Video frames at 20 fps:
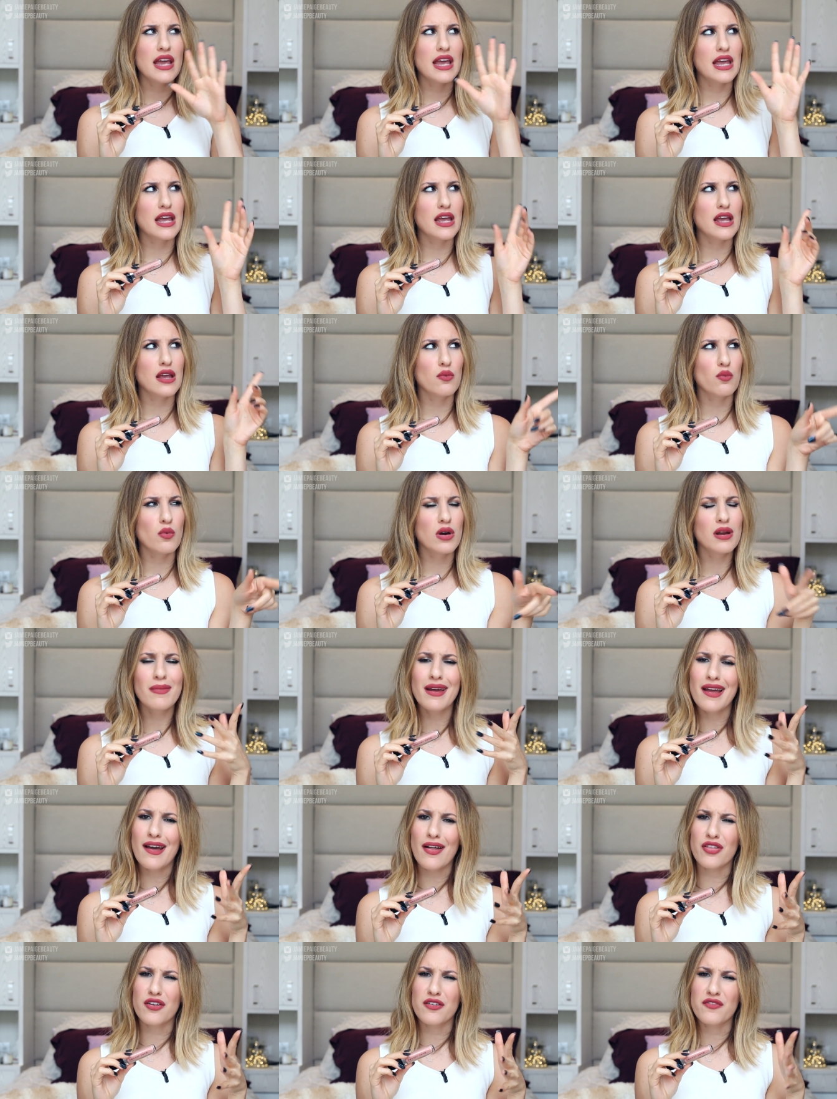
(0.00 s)
in one of
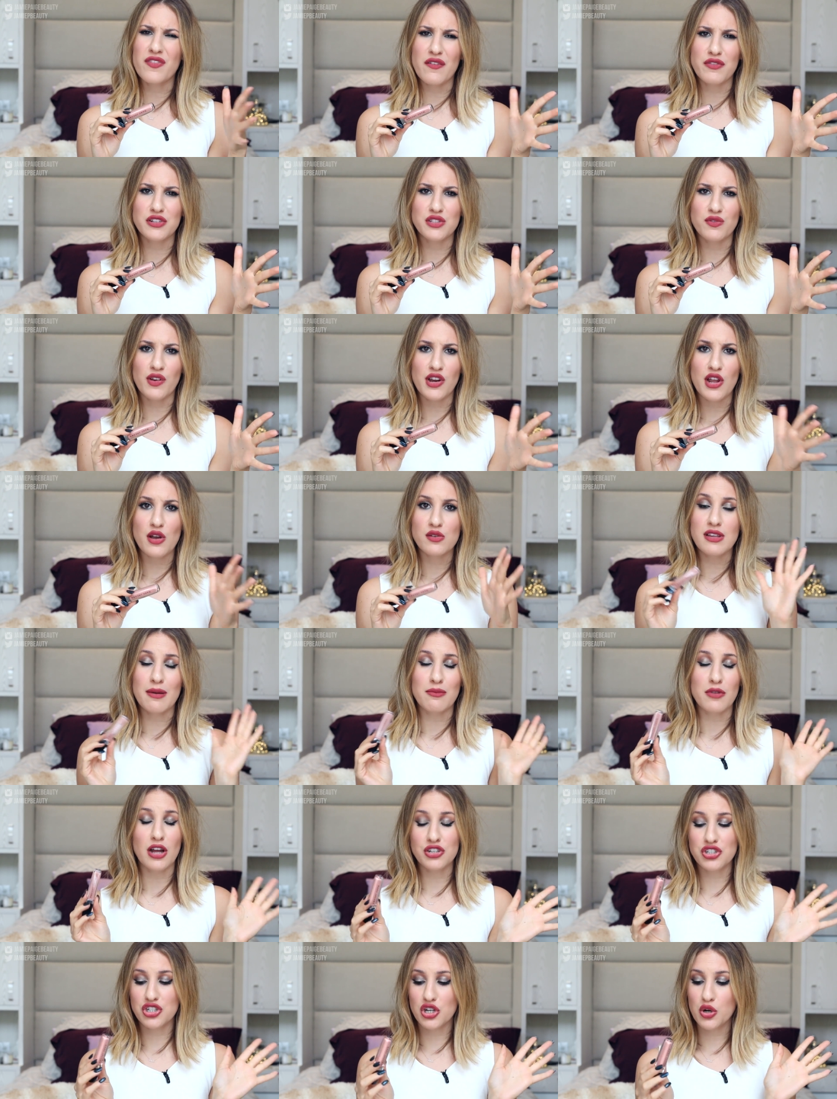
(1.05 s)
my other favorites videos. I'm
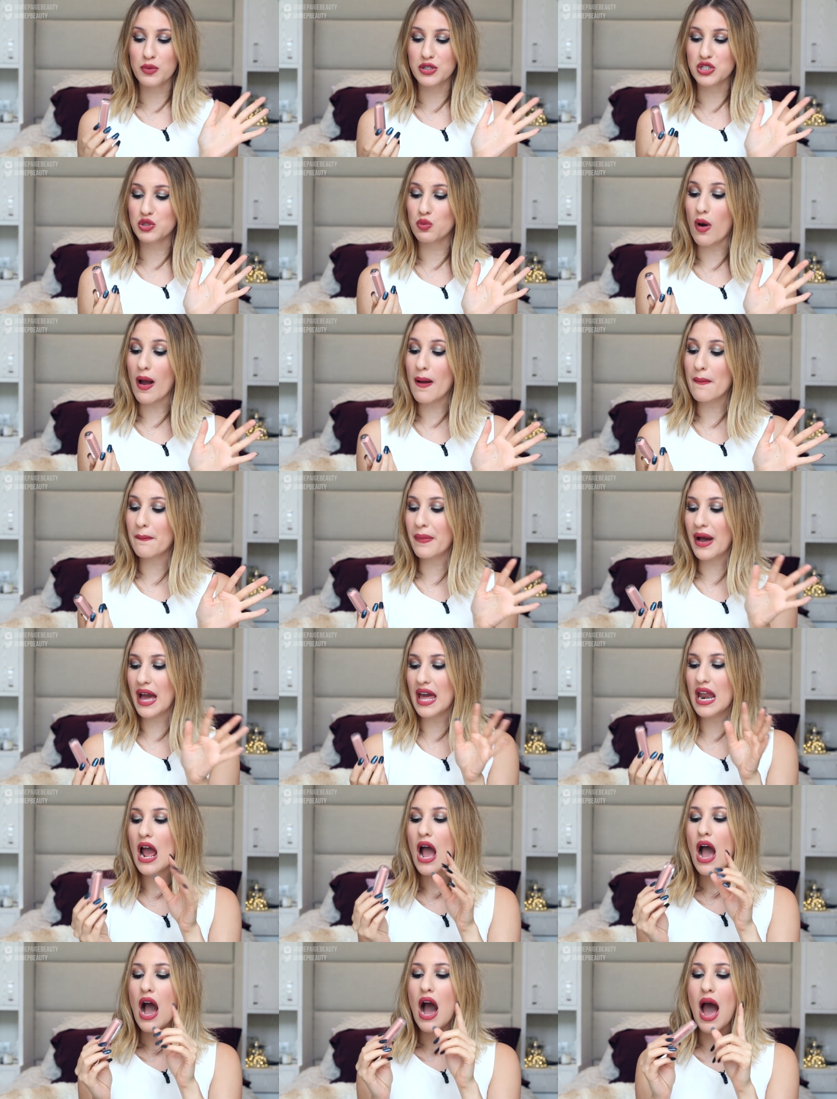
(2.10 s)
not sure which one,
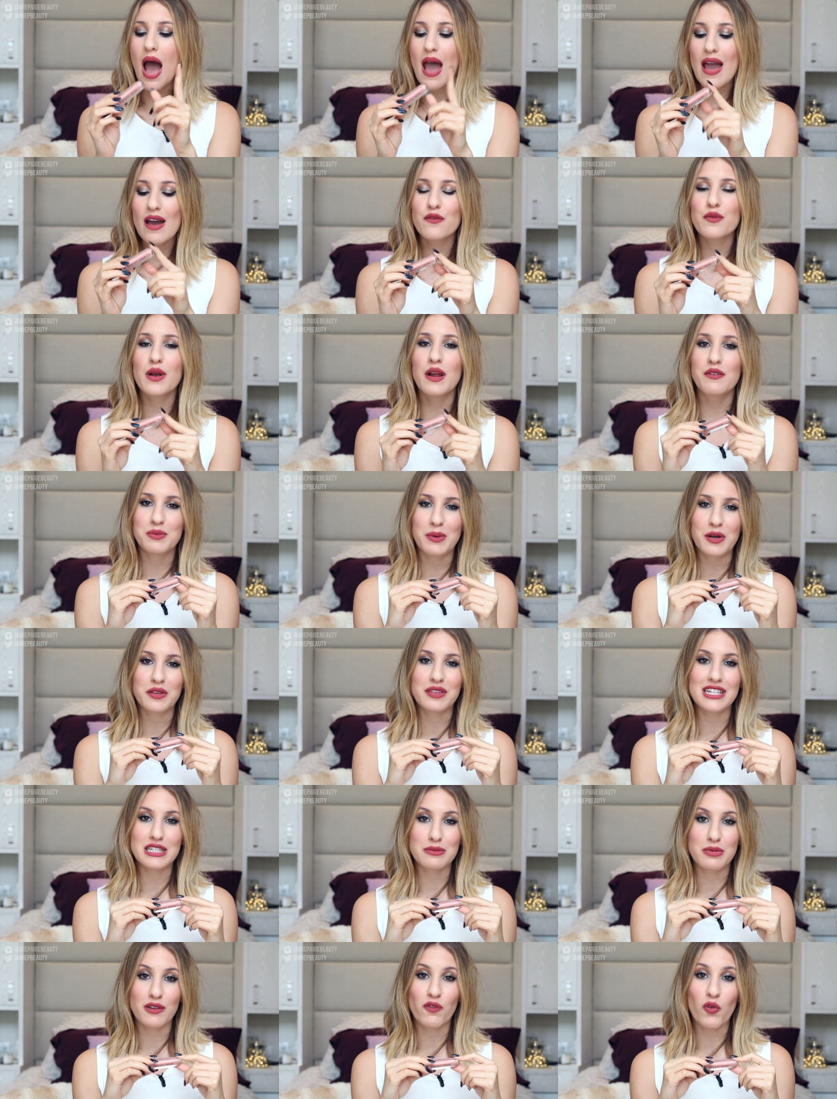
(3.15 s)
but I have raved about
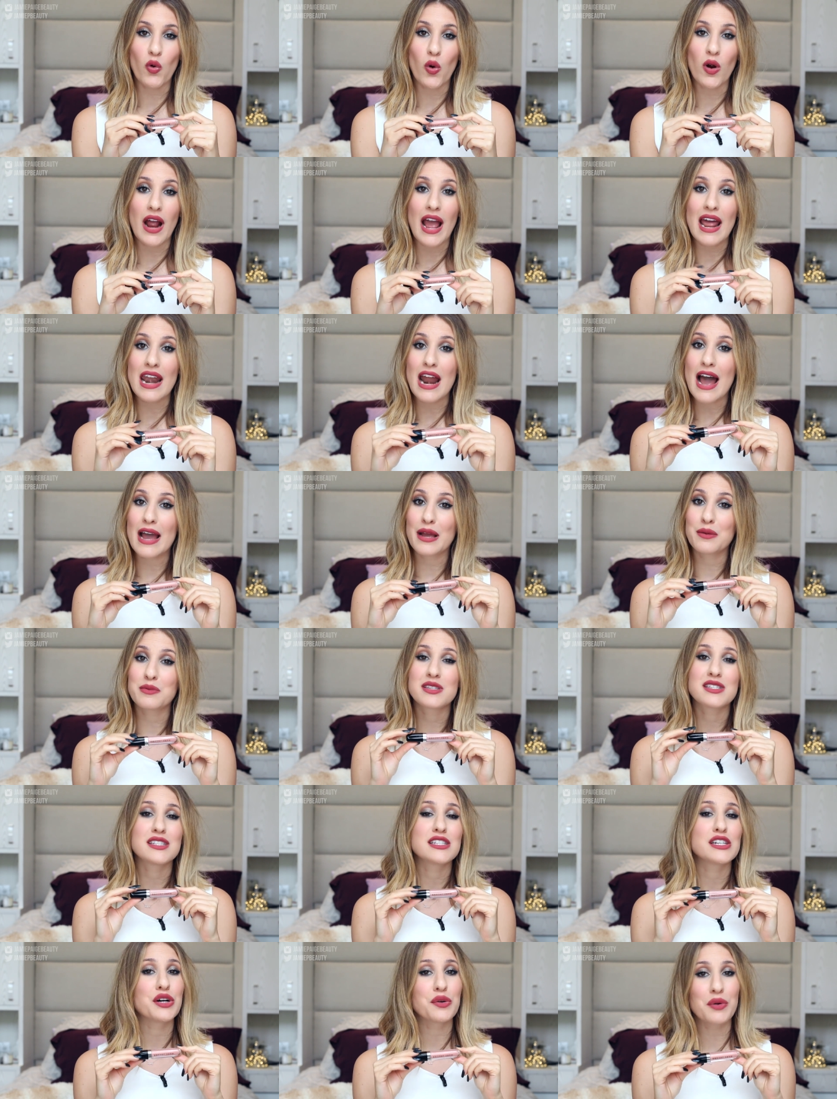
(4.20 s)
these before and I am
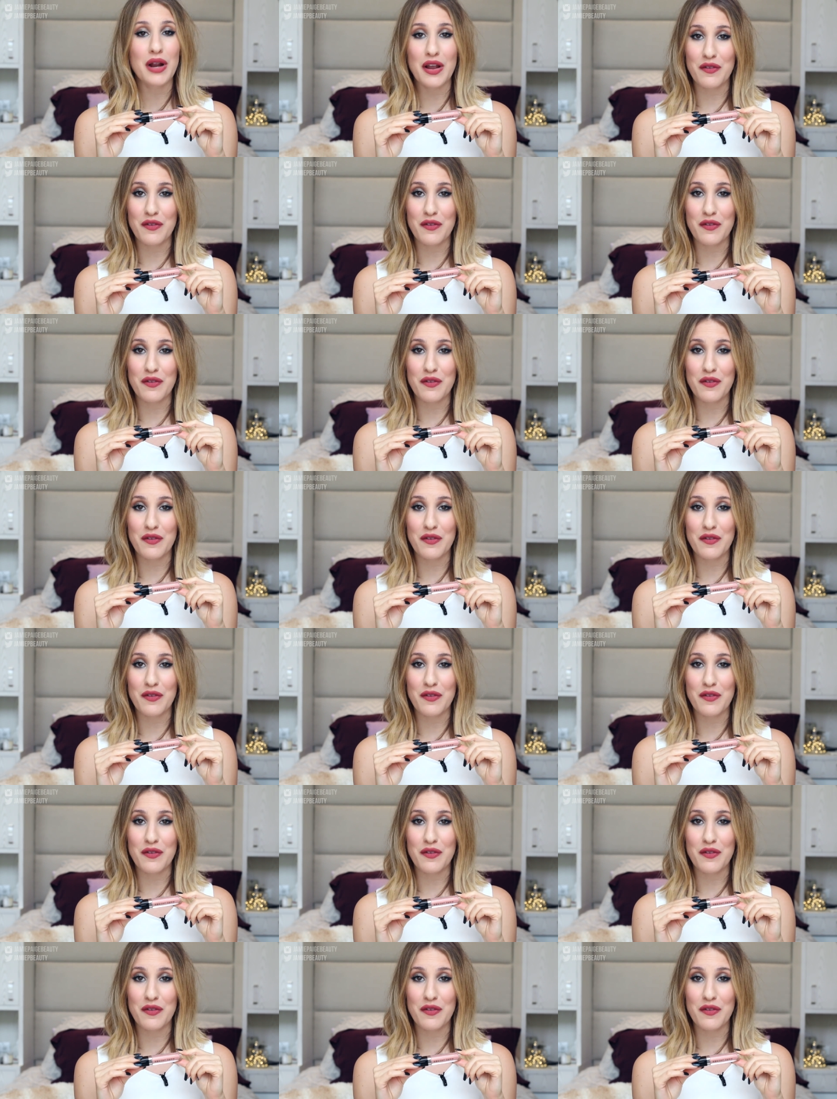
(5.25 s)
still